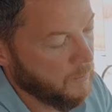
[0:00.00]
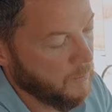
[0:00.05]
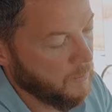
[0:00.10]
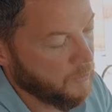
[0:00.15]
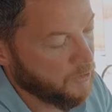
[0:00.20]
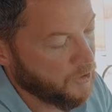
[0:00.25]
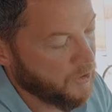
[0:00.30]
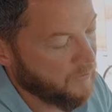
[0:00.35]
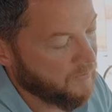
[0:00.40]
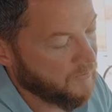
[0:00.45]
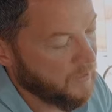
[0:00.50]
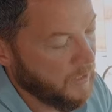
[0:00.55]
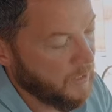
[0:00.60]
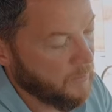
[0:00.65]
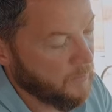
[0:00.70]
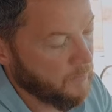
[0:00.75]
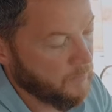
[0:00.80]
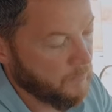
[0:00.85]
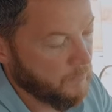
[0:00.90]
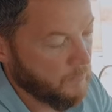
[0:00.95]

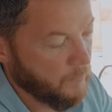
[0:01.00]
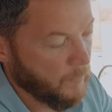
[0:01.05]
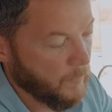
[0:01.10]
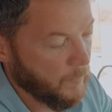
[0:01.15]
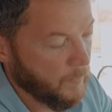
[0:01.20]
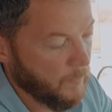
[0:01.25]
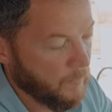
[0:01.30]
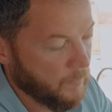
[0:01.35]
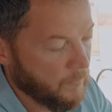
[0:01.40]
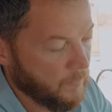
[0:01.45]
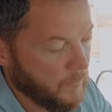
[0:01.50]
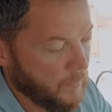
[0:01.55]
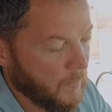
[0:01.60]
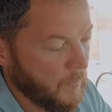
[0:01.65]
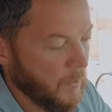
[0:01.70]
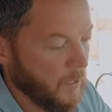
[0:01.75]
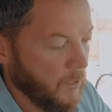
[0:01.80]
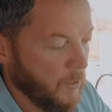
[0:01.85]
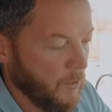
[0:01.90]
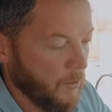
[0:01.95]
Shifting
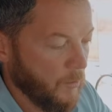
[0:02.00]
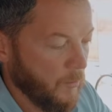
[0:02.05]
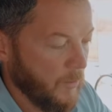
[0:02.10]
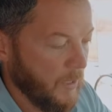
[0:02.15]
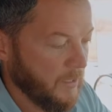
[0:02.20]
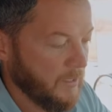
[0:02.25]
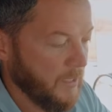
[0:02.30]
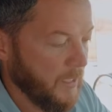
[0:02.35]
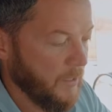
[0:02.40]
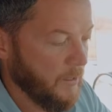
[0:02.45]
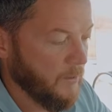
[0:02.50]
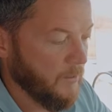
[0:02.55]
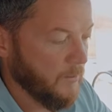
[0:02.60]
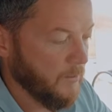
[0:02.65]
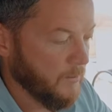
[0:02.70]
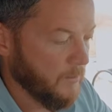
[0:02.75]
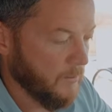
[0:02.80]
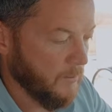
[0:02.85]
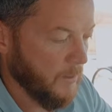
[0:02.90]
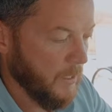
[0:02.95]
right there.
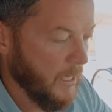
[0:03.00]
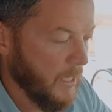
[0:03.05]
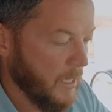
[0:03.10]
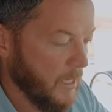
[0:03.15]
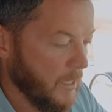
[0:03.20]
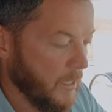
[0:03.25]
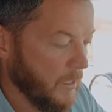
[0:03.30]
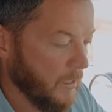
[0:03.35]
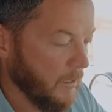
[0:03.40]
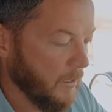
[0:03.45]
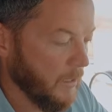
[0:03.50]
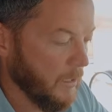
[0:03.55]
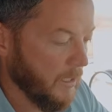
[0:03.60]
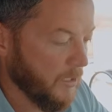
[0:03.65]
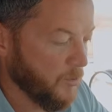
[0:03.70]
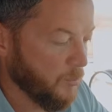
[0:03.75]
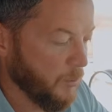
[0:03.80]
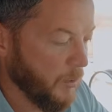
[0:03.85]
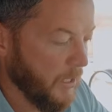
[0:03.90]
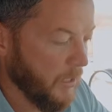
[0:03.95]
And
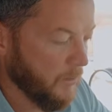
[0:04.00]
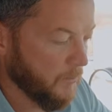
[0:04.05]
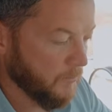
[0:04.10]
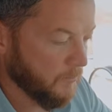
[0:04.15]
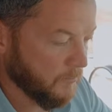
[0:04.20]
clutch brake,